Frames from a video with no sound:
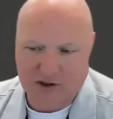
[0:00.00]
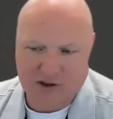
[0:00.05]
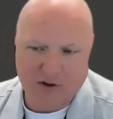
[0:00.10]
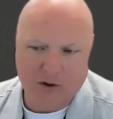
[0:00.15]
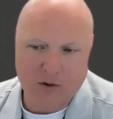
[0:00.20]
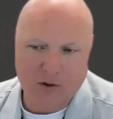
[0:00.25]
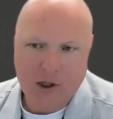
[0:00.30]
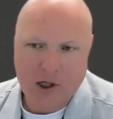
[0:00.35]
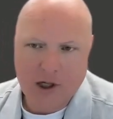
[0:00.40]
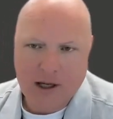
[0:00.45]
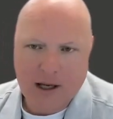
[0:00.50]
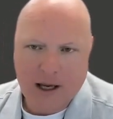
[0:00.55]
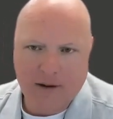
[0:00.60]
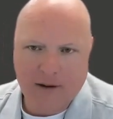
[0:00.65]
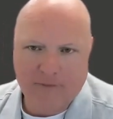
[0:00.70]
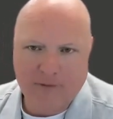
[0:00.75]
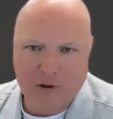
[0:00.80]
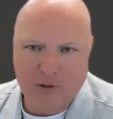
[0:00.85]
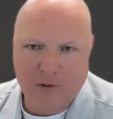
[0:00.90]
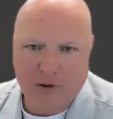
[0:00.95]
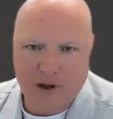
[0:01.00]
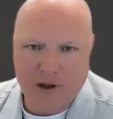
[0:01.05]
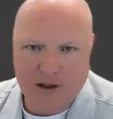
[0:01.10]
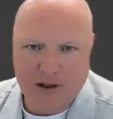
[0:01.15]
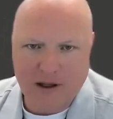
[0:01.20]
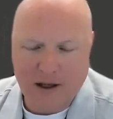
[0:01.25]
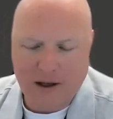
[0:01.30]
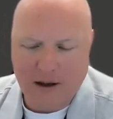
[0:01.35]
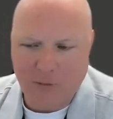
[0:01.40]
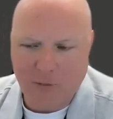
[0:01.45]
So if you think
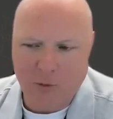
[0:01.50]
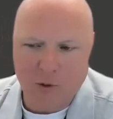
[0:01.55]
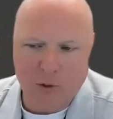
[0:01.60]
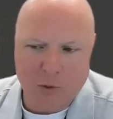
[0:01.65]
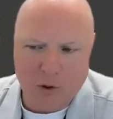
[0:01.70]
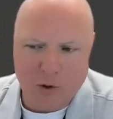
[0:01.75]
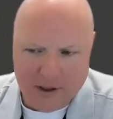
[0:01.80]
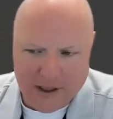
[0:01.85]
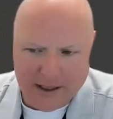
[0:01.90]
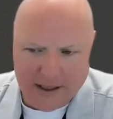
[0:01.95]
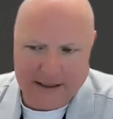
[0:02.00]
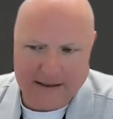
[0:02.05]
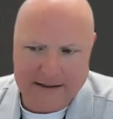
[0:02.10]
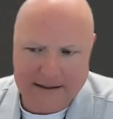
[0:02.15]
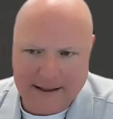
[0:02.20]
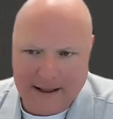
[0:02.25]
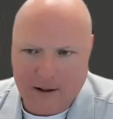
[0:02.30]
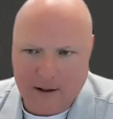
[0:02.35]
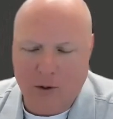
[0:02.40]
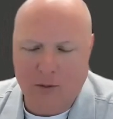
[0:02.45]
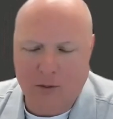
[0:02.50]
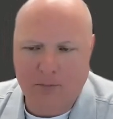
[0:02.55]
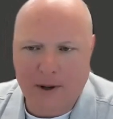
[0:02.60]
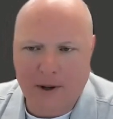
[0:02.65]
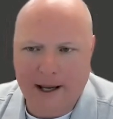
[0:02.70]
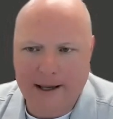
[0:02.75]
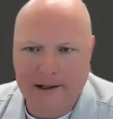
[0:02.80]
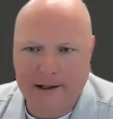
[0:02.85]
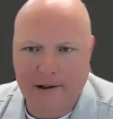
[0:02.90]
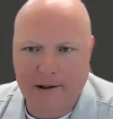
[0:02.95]
we'll get into that whole
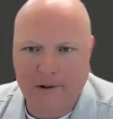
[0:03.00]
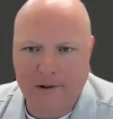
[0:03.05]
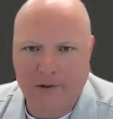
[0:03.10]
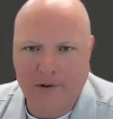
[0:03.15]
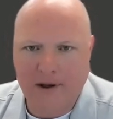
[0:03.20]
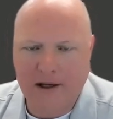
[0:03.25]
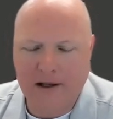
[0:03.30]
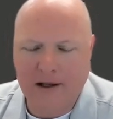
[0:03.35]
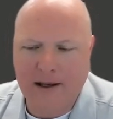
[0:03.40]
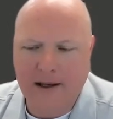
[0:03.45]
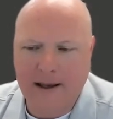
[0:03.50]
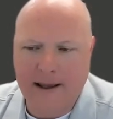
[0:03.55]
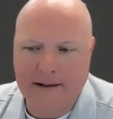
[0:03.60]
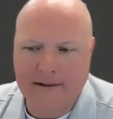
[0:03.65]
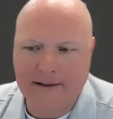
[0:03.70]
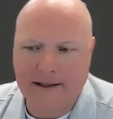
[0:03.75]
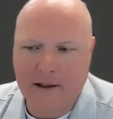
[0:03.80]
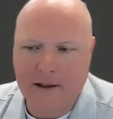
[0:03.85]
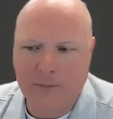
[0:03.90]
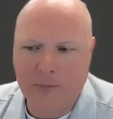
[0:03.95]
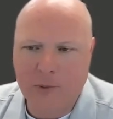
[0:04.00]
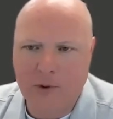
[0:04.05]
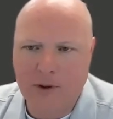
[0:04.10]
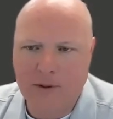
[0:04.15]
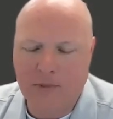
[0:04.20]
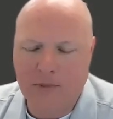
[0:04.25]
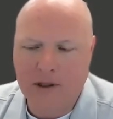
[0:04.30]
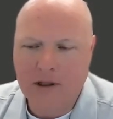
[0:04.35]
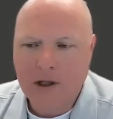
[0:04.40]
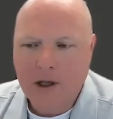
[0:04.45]
binary thing at a later
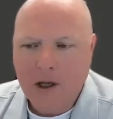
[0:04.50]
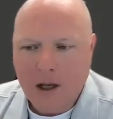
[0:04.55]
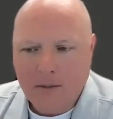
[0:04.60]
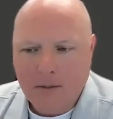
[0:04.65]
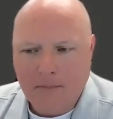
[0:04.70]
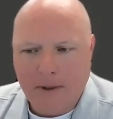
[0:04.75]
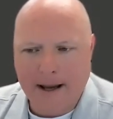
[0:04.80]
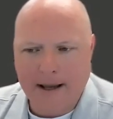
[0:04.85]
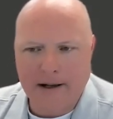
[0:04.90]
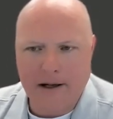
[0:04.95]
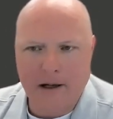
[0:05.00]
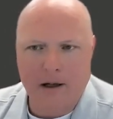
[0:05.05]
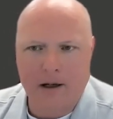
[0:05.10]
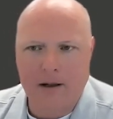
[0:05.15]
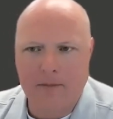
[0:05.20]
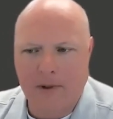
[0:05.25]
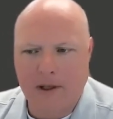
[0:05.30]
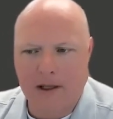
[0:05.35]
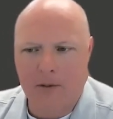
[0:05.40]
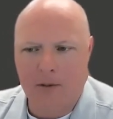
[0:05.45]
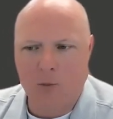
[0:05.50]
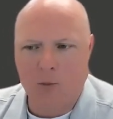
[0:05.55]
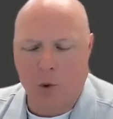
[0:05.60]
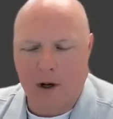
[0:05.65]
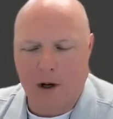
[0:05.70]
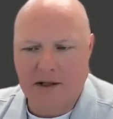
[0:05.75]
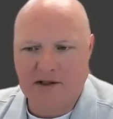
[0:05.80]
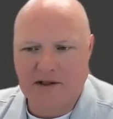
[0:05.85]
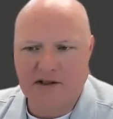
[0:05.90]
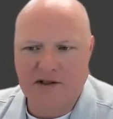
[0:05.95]
point, but binary being
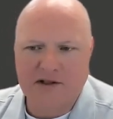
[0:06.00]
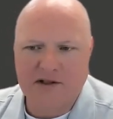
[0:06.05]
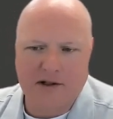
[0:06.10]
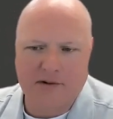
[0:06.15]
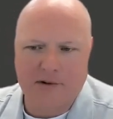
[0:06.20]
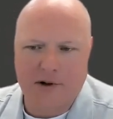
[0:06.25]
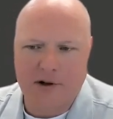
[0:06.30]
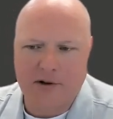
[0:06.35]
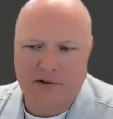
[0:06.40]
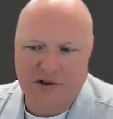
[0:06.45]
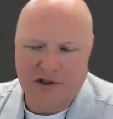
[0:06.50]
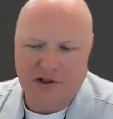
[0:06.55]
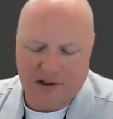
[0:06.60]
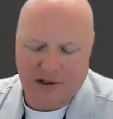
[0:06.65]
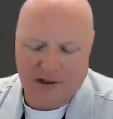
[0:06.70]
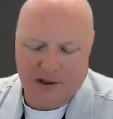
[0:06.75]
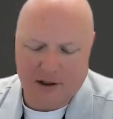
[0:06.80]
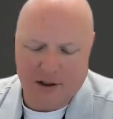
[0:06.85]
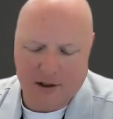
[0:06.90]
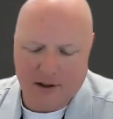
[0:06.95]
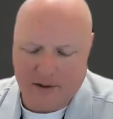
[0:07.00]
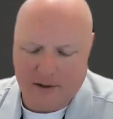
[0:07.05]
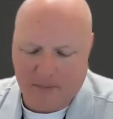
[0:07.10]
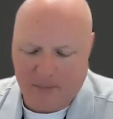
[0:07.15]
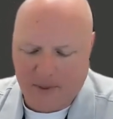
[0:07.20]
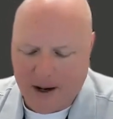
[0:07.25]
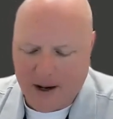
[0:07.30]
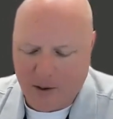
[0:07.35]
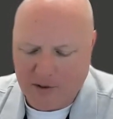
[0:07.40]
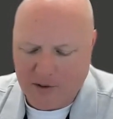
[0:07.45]
ones and zeros and the
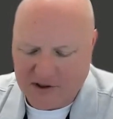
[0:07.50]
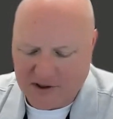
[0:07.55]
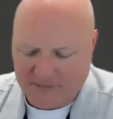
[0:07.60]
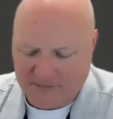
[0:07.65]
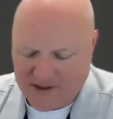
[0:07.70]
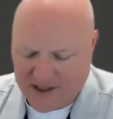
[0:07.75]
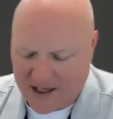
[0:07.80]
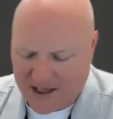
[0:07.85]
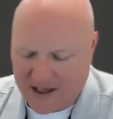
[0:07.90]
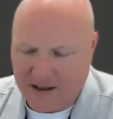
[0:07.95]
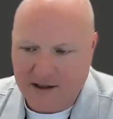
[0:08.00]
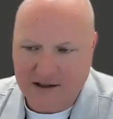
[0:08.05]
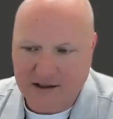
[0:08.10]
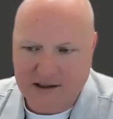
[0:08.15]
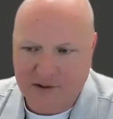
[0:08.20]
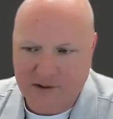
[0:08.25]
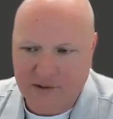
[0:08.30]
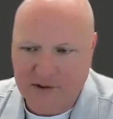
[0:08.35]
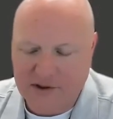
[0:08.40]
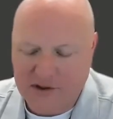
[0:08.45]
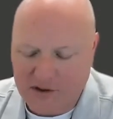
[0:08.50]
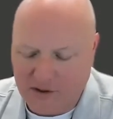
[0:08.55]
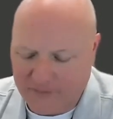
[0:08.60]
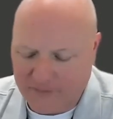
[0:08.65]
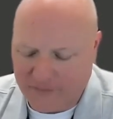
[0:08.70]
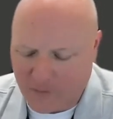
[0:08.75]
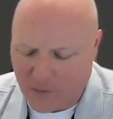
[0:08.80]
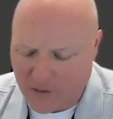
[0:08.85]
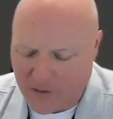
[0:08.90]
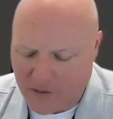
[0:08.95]
powers of 10 and so on and so
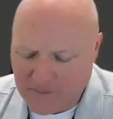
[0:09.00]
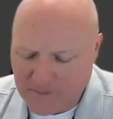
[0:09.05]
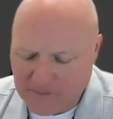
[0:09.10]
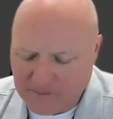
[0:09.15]
forth.